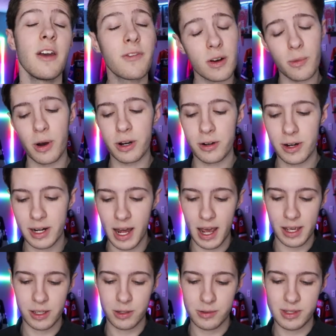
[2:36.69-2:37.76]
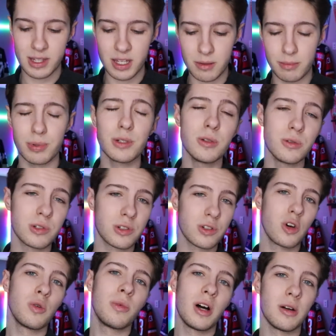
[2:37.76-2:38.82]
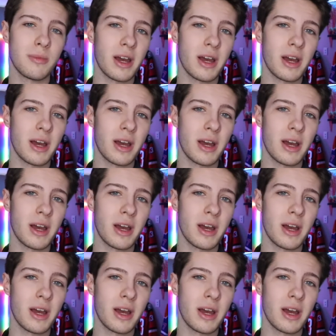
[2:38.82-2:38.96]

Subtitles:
If you're wondering, I use the Blue Snowball